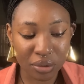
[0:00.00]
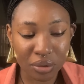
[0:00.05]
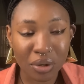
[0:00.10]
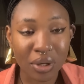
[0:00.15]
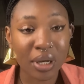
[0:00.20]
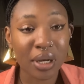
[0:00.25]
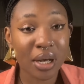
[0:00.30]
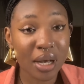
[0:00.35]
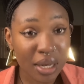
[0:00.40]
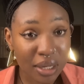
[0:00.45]

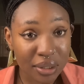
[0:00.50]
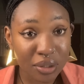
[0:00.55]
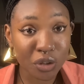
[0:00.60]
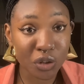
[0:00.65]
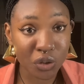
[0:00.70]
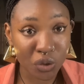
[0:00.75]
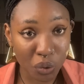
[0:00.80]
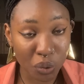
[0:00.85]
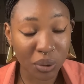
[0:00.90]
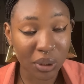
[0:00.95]
You can
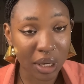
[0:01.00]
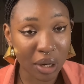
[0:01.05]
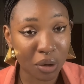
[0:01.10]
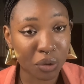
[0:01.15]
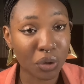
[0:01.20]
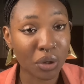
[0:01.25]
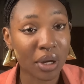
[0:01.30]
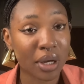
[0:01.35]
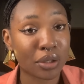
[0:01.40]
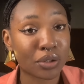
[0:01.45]
sew
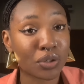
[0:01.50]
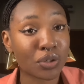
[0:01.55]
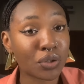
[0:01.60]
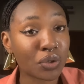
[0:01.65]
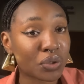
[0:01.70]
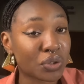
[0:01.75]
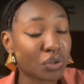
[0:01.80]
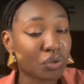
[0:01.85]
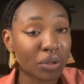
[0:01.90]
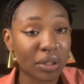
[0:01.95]
now, you can
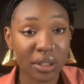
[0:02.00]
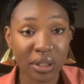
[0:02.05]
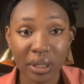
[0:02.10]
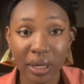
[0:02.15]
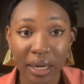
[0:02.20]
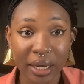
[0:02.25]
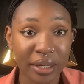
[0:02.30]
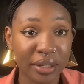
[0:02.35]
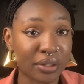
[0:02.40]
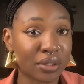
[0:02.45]
sew straight
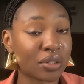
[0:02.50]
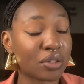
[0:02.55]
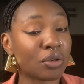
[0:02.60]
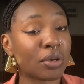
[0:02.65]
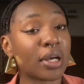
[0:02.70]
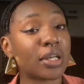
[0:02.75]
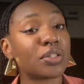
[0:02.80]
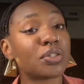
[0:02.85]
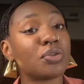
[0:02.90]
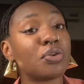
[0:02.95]
lines,
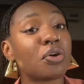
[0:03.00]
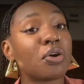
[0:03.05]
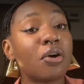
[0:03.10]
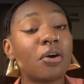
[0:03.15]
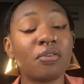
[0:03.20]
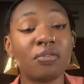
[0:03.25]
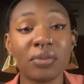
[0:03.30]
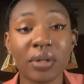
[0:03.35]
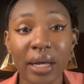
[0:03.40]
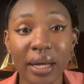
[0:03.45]
you can sew
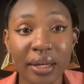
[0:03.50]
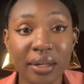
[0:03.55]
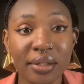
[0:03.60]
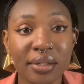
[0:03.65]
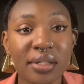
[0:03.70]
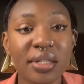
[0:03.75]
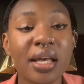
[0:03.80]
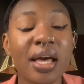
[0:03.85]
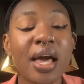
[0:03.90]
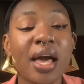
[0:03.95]
curved
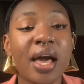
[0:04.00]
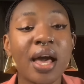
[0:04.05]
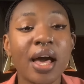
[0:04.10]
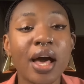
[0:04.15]
lines,